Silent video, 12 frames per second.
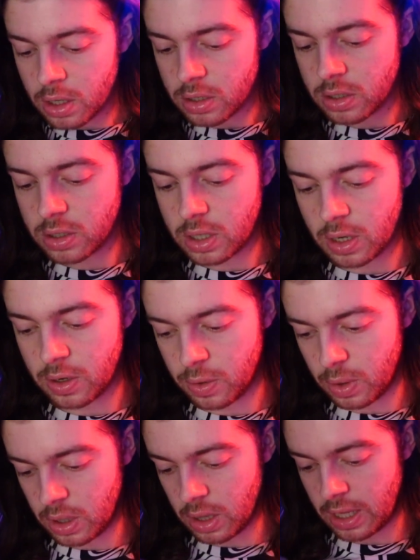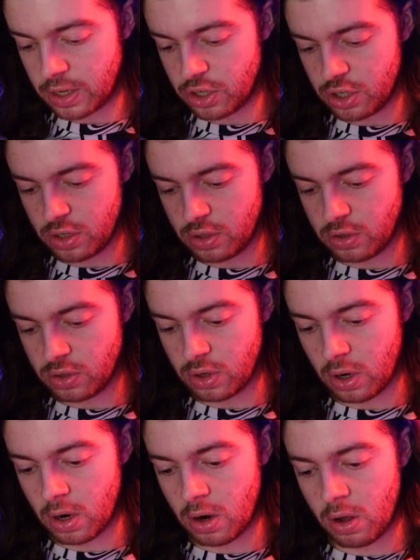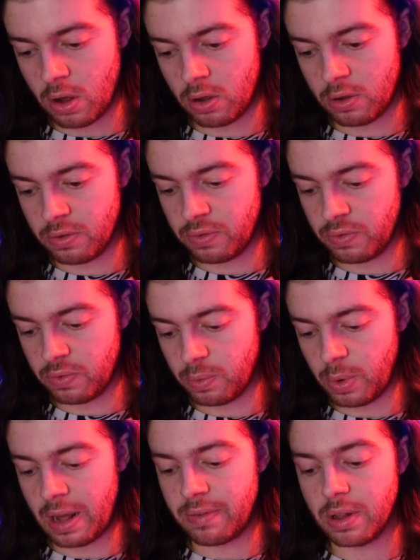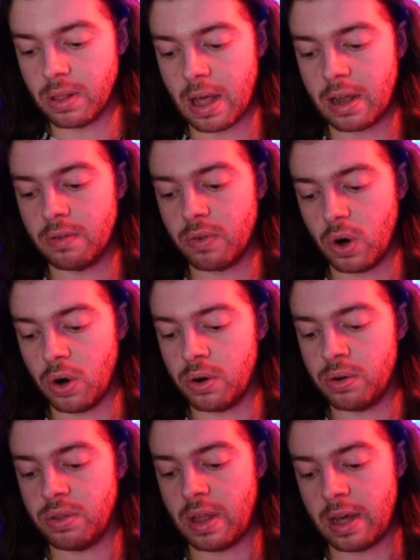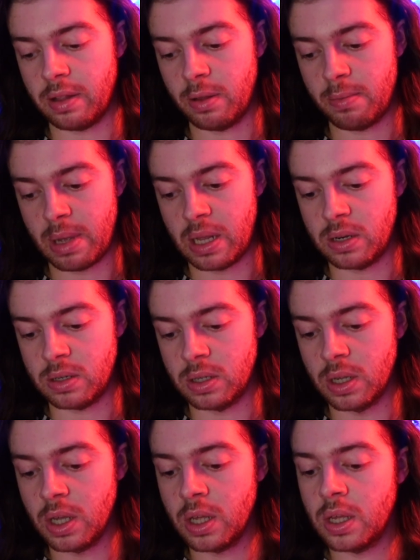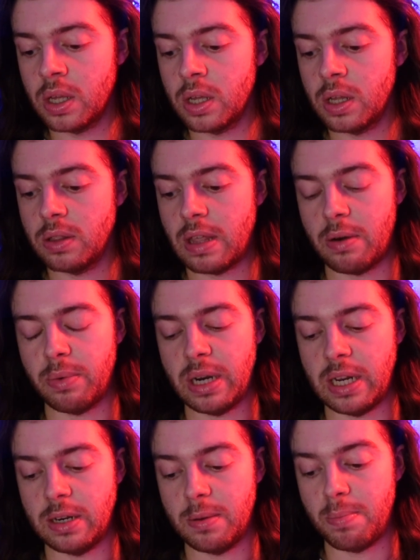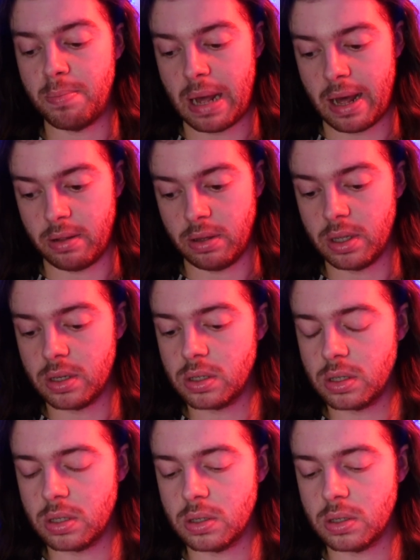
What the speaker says: So let's just start off. We have a lot of earth element that we need to balance.